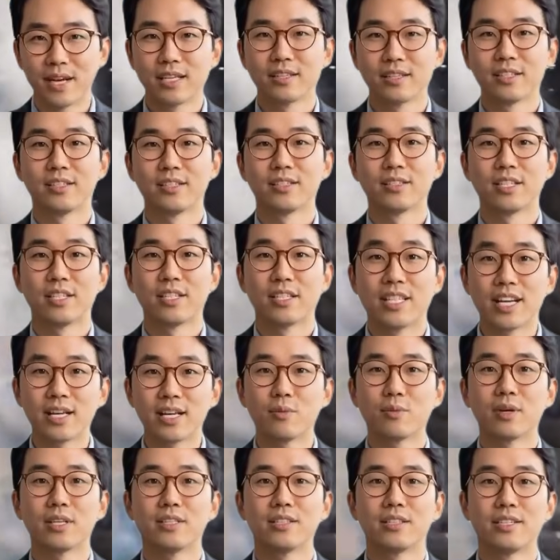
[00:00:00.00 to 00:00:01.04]
A second
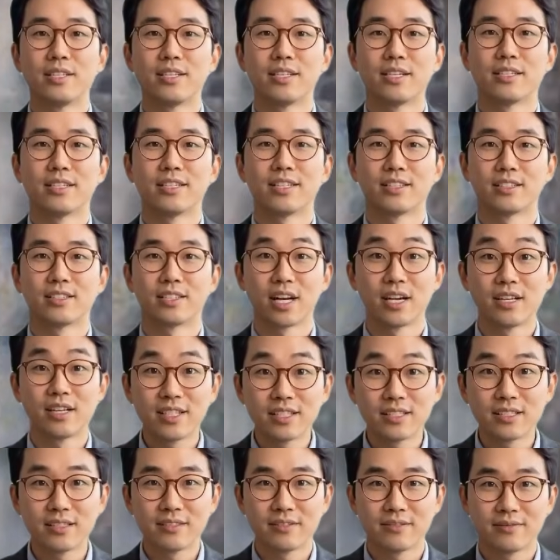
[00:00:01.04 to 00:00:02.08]
strike asset on final
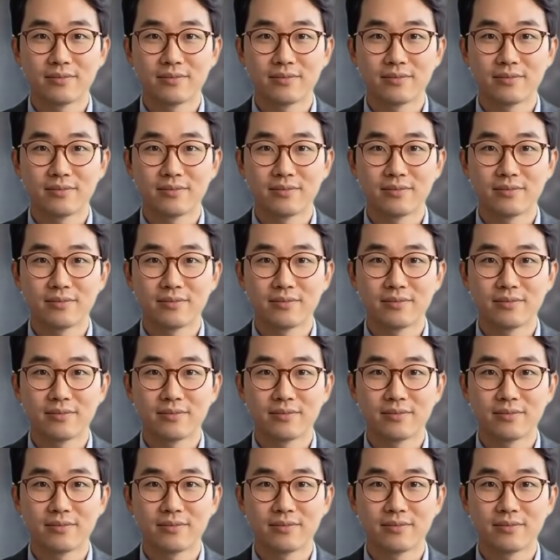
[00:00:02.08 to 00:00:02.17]
approach